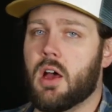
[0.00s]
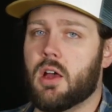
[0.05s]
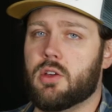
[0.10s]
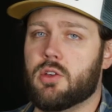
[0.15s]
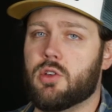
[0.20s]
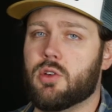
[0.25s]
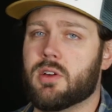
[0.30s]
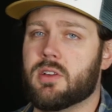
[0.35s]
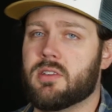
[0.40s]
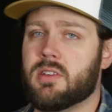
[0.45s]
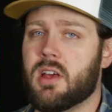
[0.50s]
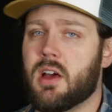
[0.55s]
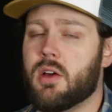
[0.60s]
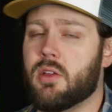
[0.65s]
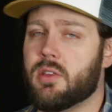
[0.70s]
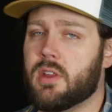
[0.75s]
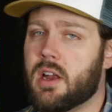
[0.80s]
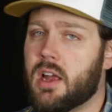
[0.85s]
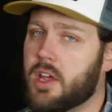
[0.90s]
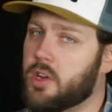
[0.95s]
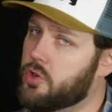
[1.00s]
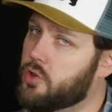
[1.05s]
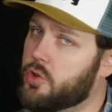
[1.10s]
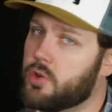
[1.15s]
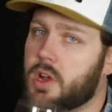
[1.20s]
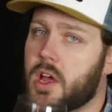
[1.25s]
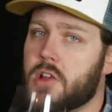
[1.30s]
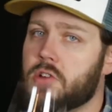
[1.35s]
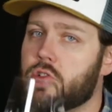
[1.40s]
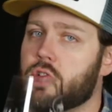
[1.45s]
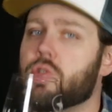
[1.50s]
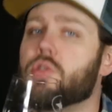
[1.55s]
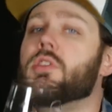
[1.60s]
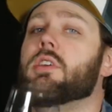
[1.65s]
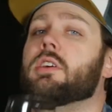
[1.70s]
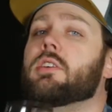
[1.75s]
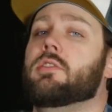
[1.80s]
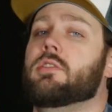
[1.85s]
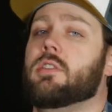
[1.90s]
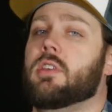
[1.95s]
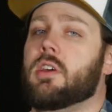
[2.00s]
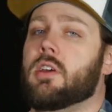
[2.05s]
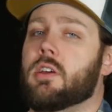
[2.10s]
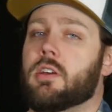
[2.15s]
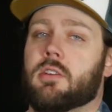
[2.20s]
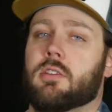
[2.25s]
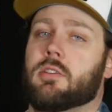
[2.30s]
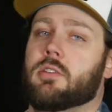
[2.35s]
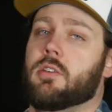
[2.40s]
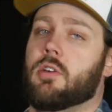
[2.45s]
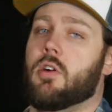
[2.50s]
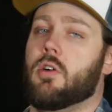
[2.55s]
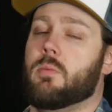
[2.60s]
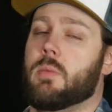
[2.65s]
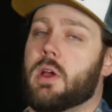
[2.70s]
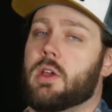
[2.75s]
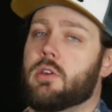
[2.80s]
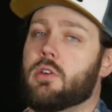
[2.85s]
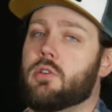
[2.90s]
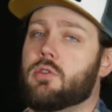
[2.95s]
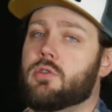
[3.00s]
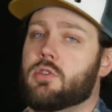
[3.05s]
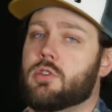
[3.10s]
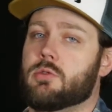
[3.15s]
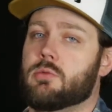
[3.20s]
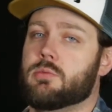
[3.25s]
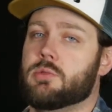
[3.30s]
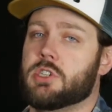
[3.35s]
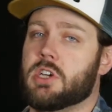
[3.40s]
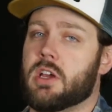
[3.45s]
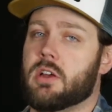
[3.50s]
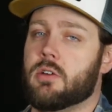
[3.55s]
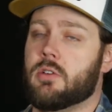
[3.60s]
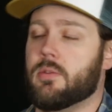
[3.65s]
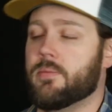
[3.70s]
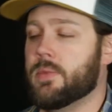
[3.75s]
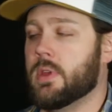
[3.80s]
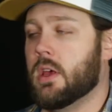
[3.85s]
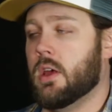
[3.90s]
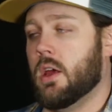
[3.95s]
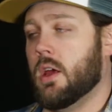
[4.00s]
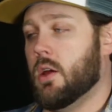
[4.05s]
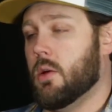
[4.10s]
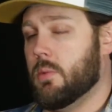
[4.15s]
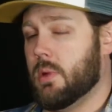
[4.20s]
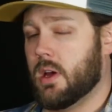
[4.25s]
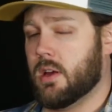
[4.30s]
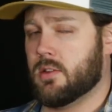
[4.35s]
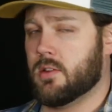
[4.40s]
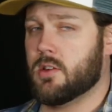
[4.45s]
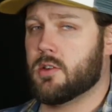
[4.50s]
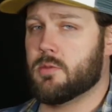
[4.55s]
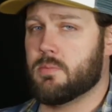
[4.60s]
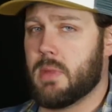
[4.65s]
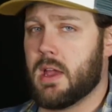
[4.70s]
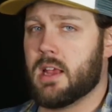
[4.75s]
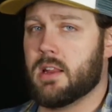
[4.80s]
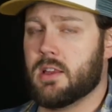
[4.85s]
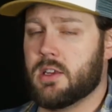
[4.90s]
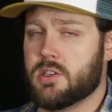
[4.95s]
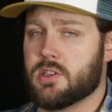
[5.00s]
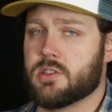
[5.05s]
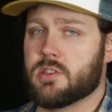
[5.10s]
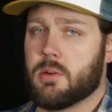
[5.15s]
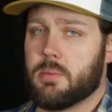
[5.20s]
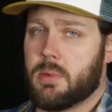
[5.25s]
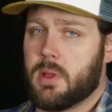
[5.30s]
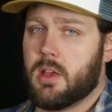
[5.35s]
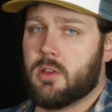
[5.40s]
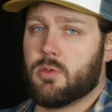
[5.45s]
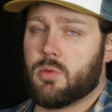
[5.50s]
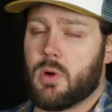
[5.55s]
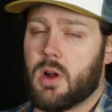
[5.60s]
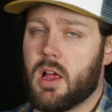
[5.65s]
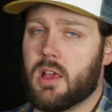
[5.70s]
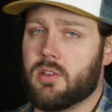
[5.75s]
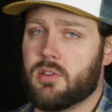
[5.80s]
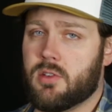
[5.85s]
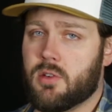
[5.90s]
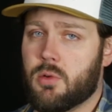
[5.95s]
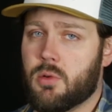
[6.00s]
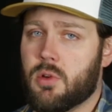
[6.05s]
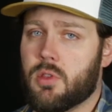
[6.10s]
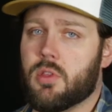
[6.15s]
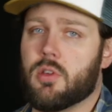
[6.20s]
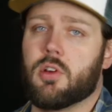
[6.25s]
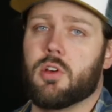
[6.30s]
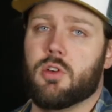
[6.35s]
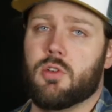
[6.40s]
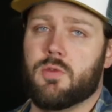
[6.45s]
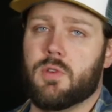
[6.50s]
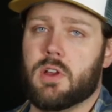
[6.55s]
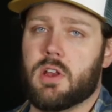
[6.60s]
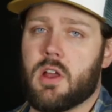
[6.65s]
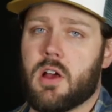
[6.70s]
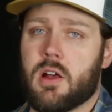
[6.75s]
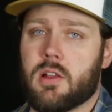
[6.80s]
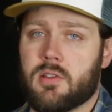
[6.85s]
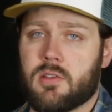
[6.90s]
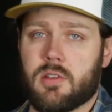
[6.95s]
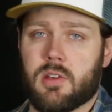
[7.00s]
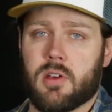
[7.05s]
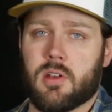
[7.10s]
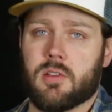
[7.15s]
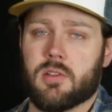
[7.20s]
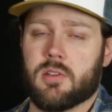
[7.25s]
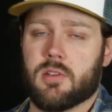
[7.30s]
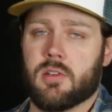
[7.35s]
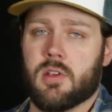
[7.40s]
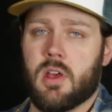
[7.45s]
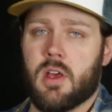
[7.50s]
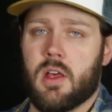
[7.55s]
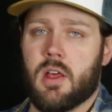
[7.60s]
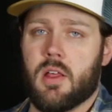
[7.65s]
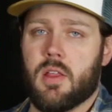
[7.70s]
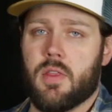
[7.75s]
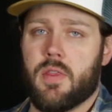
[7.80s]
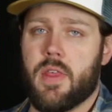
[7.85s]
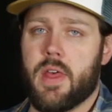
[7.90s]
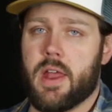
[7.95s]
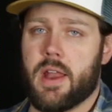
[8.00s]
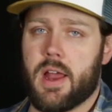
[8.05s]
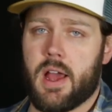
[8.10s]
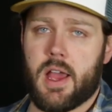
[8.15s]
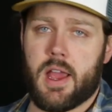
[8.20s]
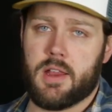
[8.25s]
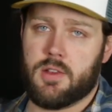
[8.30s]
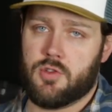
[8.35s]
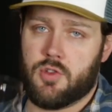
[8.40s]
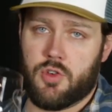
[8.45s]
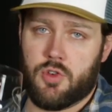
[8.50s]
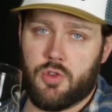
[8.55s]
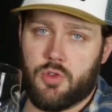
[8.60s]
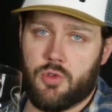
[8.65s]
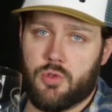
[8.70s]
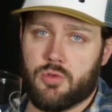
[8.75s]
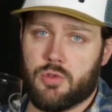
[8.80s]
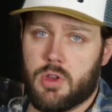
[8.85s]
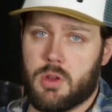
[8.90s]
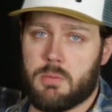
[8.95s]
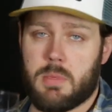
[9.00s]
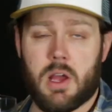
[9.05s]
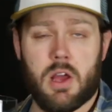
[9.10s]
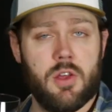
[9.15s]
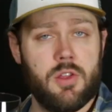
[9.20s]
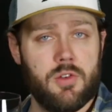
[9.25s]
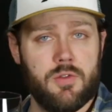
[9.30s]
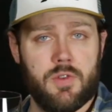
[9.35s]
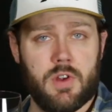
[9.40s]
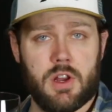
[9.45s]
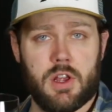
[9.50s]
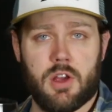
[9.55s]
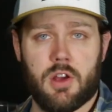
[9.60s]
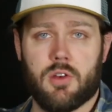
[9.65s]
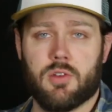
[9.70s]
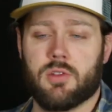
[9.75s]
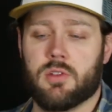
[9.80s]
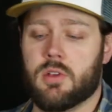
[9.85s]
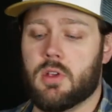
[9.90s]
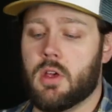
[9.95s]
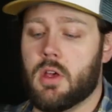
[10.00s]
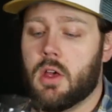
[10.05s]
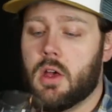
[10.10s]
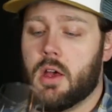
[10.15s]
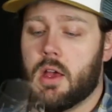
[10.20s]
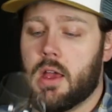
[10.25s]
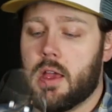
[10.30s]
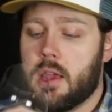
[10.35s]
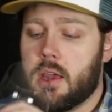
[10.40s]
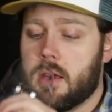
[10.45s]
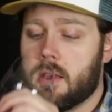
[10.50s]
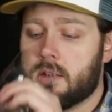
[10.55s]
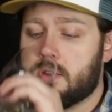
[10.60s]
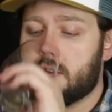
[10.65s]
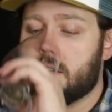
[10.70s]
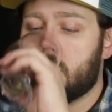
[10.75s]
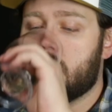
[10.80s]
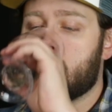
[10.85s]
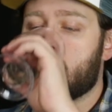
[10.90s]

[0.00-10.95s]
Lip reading: you can tell that I do not do these things on my YouTube channel because it's mainly just a place where I store the goofy nonsense that I do in my other videos, and